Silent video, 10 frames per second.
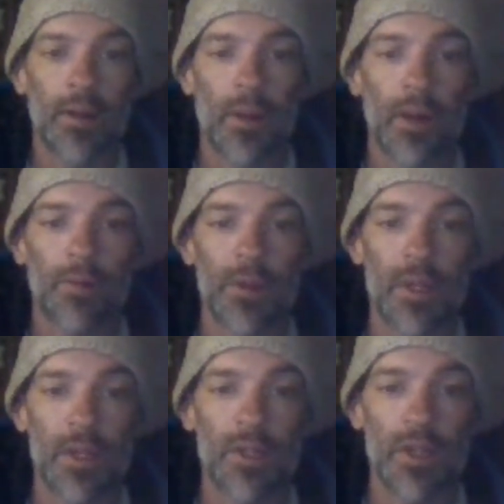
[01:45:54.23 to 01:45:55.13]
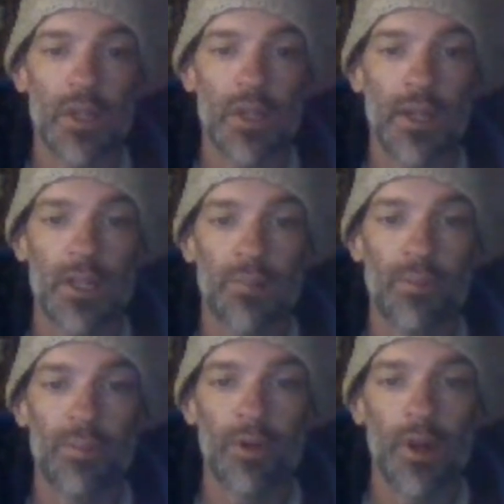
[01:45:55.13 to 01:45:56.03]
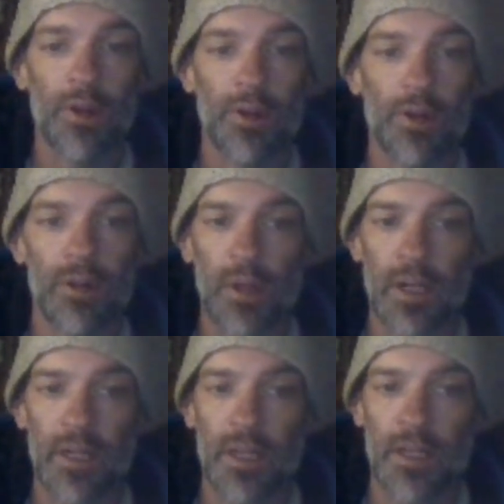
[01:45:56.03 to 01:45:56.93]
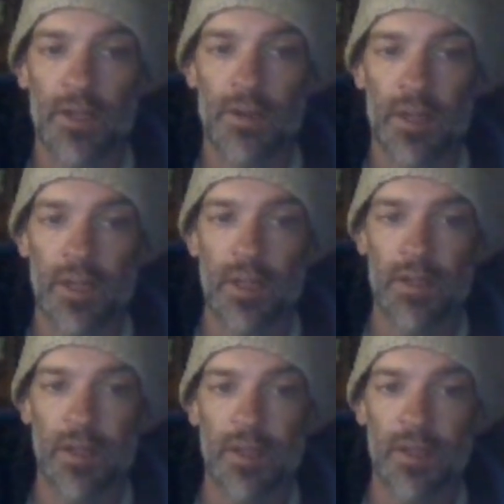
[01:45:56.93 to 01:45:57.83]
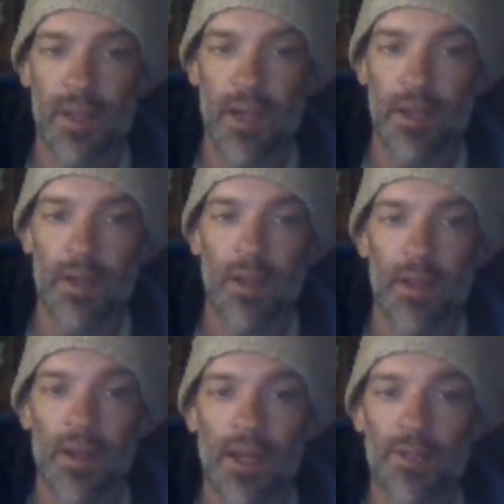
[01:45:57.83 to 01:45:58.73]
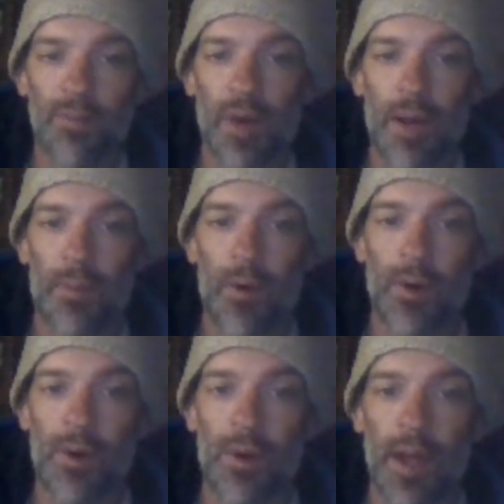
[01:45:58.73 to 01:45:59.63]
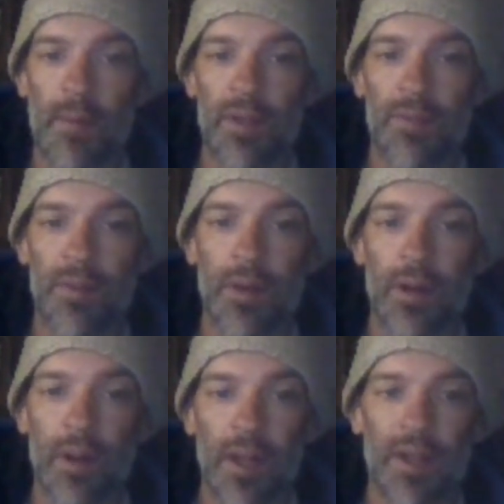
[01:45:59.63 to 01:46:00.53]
Wickford said, just like its brothers and sisters, it doesn't contain its primordial atmosphere. It's